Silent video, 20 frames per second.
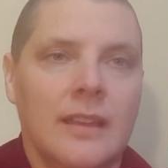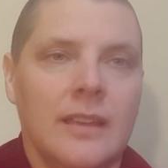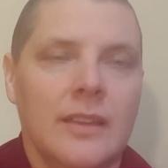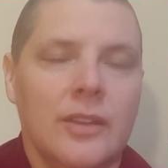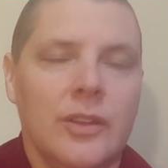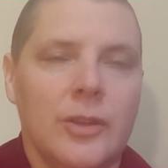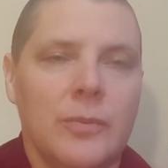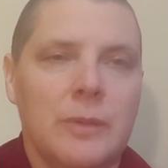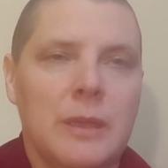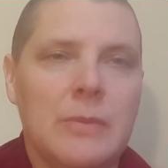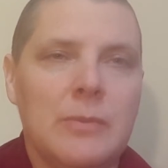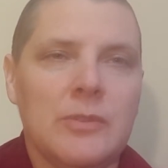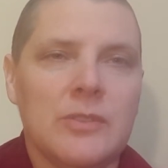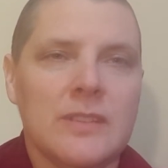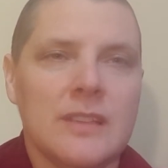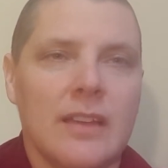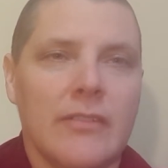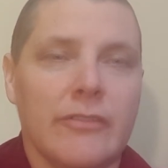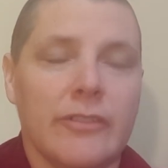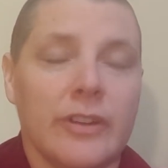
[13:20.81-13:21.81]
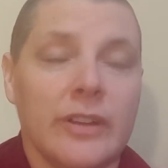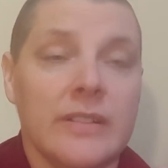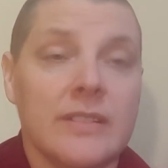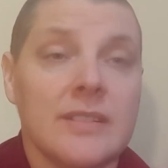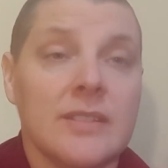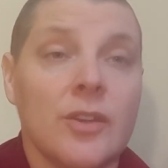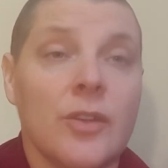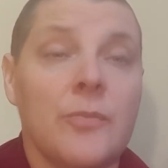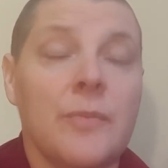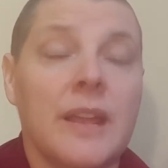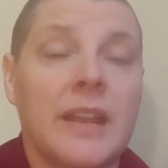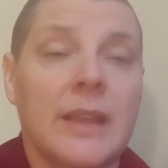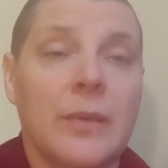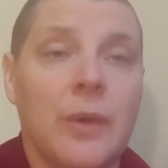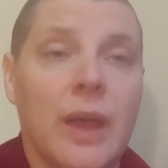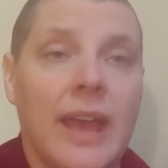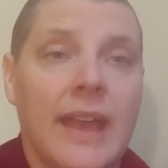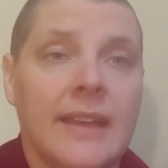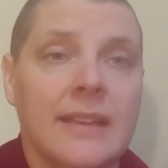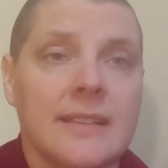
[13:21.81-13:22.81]
You know, people suffer in so many
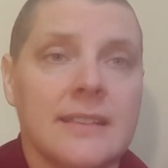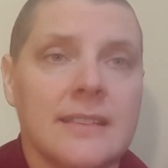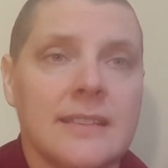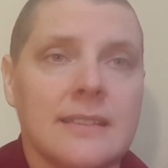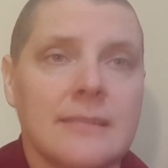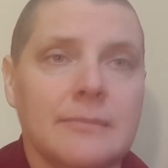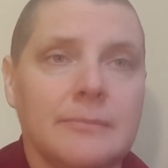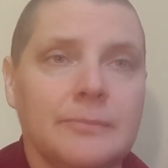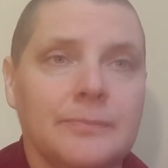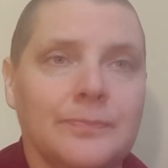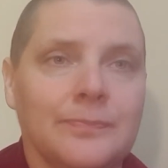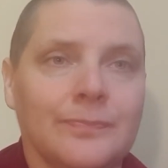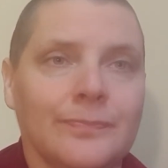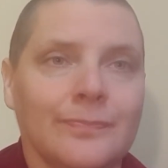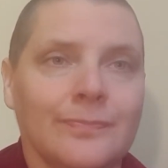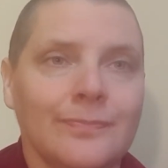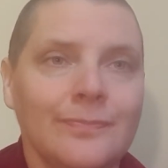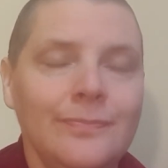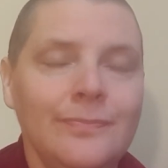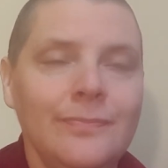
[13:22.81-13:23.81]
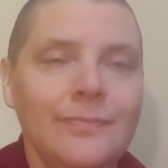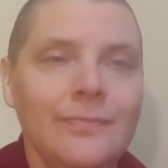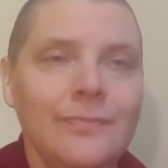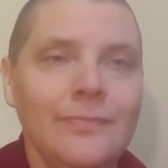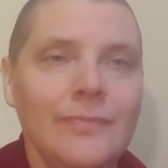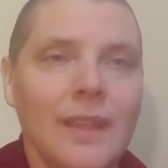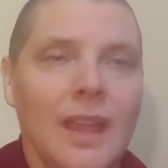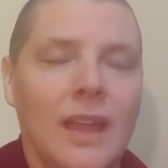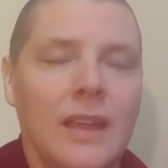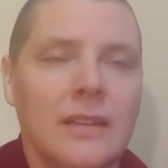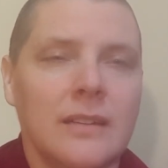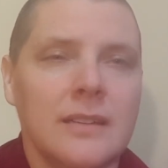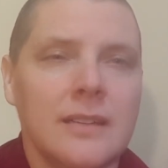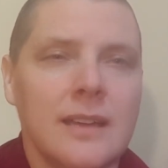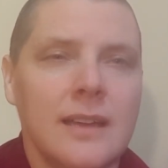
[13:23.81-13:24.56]
ways. And